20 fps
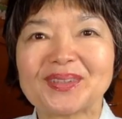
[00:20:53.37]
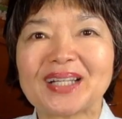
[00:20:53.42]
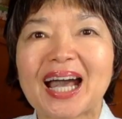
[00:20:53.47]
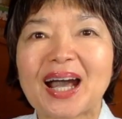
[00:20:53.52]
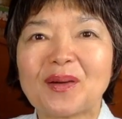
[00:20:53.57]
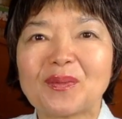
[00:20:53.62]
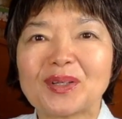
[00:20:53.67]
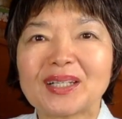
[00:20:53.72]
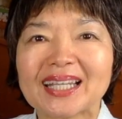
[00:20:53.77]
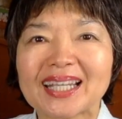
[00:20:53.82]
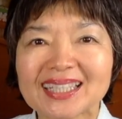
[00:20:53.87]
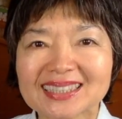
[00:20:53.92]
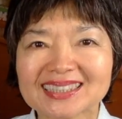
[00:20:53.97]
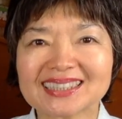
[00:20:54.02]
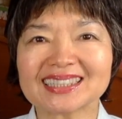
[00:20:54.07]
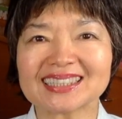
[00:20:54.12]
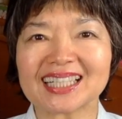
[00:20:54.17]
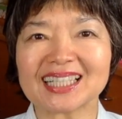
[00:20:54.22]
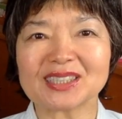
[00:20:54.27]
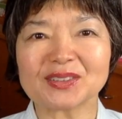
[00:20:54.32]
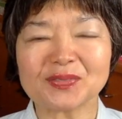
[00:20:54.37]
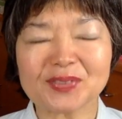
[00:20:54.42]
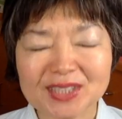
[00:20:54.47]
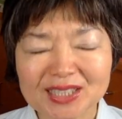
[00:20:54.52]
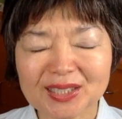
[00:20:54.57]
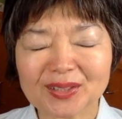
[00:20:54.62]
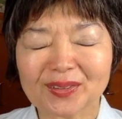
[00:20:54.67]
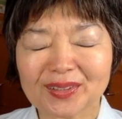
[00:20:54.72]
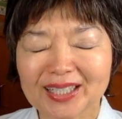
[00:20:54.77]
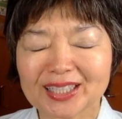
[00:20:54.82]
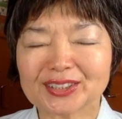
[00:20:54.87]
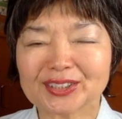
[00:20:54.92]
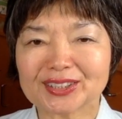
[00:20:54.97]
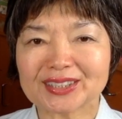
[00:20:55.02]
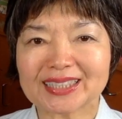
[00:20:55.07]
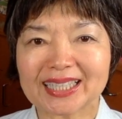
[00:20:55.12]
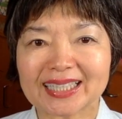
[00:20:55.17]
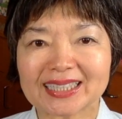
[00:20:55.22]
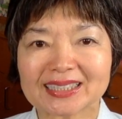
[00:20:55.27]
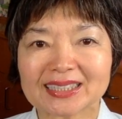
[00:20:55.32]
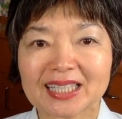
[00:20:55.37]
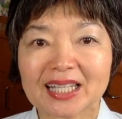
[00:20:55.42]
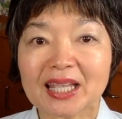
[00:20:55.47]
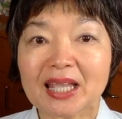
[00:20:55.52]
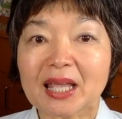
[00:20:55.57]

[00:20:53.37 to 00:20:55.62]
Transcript: our exercise, physical exercise.